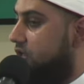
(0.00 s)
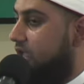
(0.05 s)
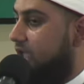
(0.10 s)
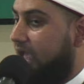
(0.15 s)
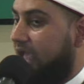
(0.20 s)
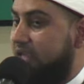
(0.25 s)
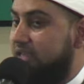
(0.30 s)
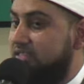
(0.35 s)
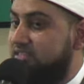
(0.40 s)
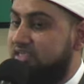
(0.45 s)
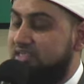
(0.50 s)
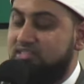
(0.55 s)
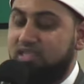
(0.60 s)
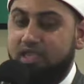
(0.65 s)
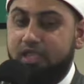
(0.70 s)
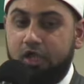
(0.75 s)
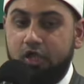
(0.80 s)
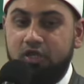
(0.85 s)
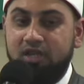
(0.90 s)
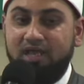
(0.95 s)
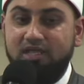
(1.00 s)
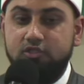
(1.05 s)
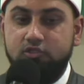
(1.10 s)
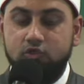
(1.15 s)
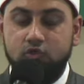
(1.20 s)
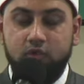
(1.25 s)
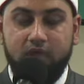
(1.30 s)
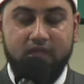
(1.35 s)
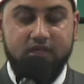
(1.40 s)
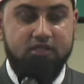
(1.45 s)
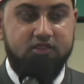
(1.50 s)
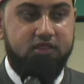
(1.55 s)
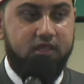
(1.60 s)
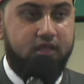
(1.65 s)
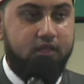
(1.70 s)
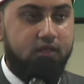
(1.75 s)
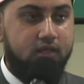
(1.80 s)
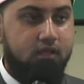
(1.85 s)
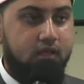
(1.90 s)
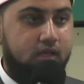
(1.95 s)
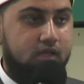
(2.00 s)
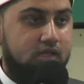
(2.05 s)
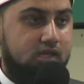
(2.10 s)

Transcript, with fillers: And he says, I could not do anything.